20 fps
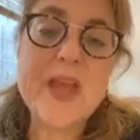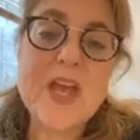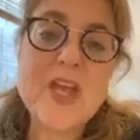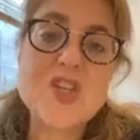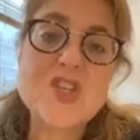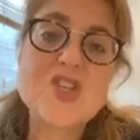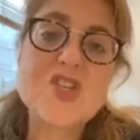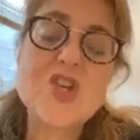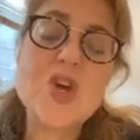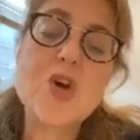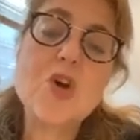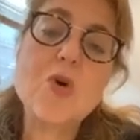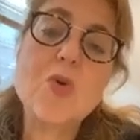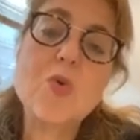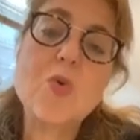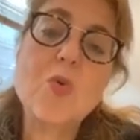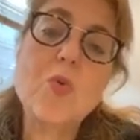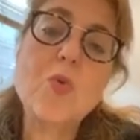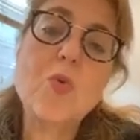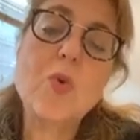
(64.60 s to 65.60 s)
So
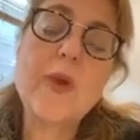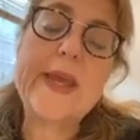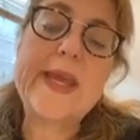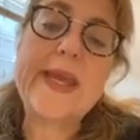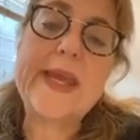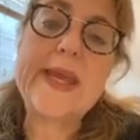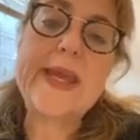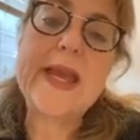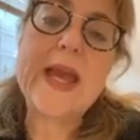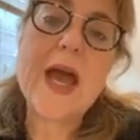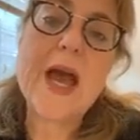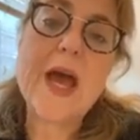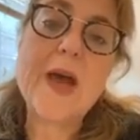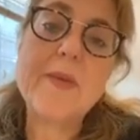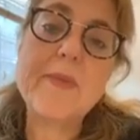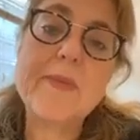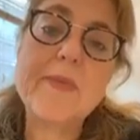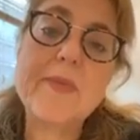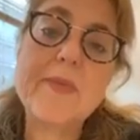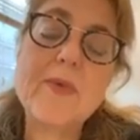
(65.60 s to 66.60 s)
we
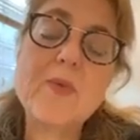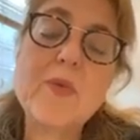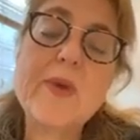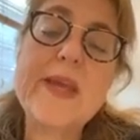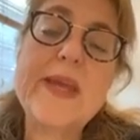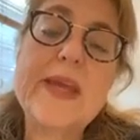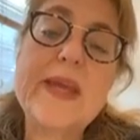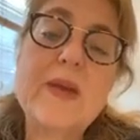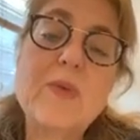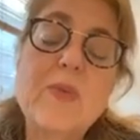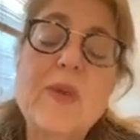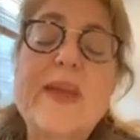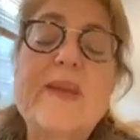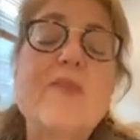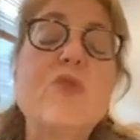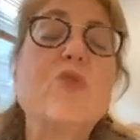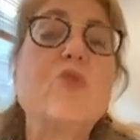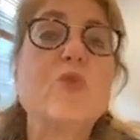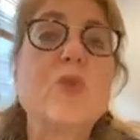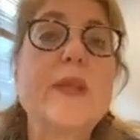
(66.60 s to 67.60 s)
have a
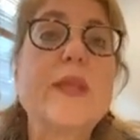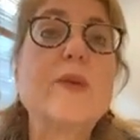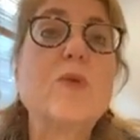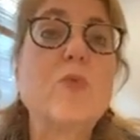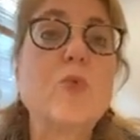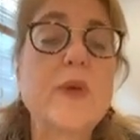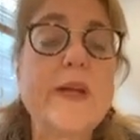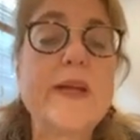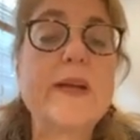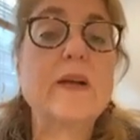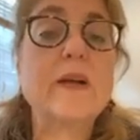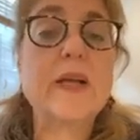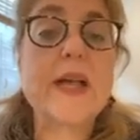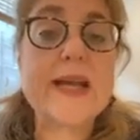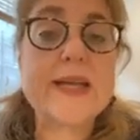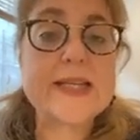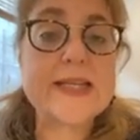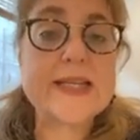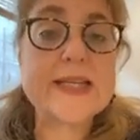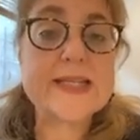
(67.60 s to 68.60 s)
really weird
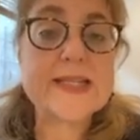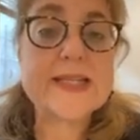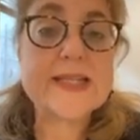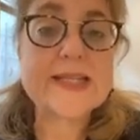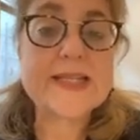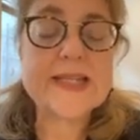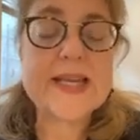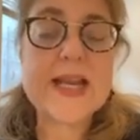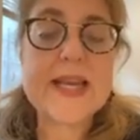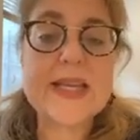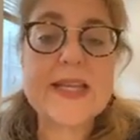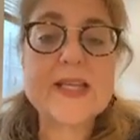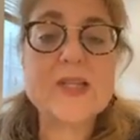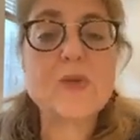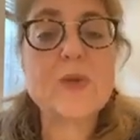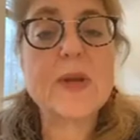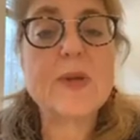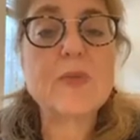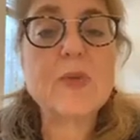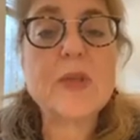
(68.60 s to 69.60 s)
idea as a society. So what
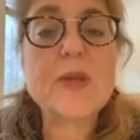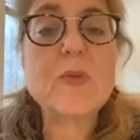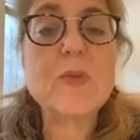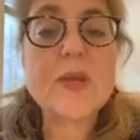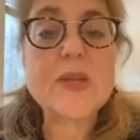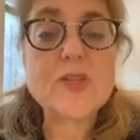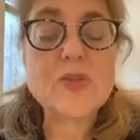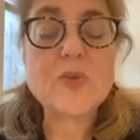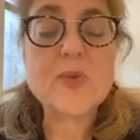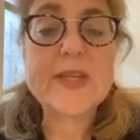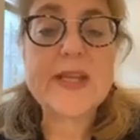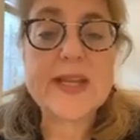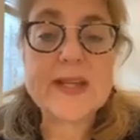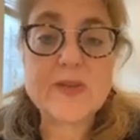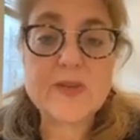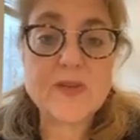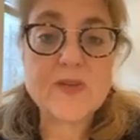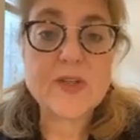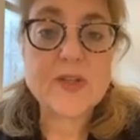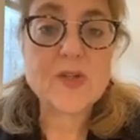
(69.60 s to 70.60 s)
I really want to do in the next
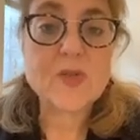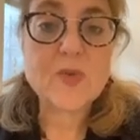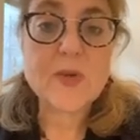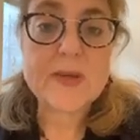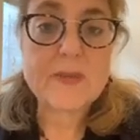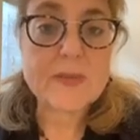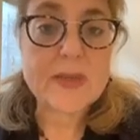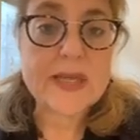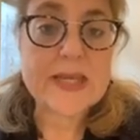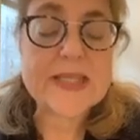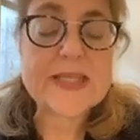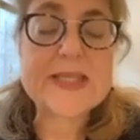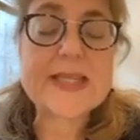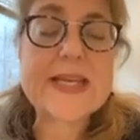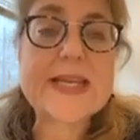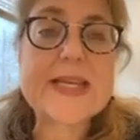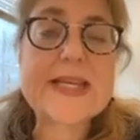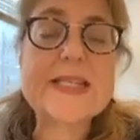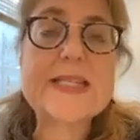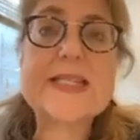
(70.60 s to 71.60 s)
15 or 20 minutes
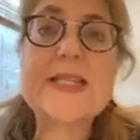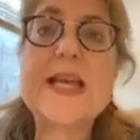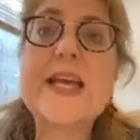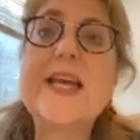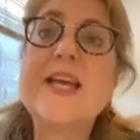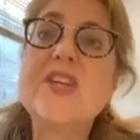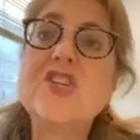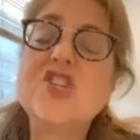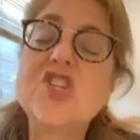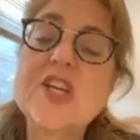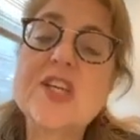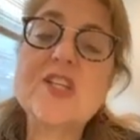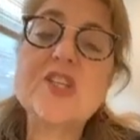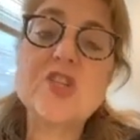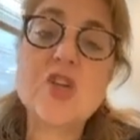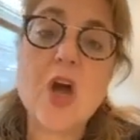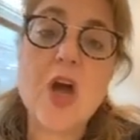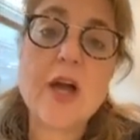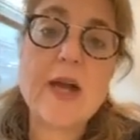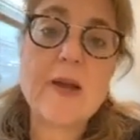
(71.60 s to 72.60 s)
is just
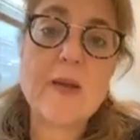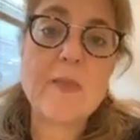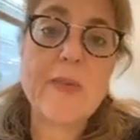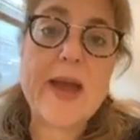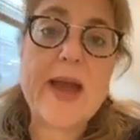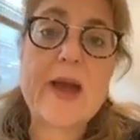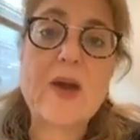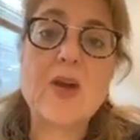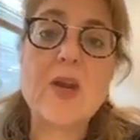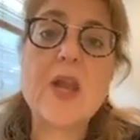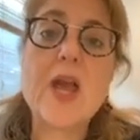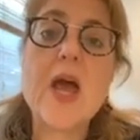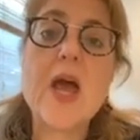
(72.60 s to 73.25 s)
talk about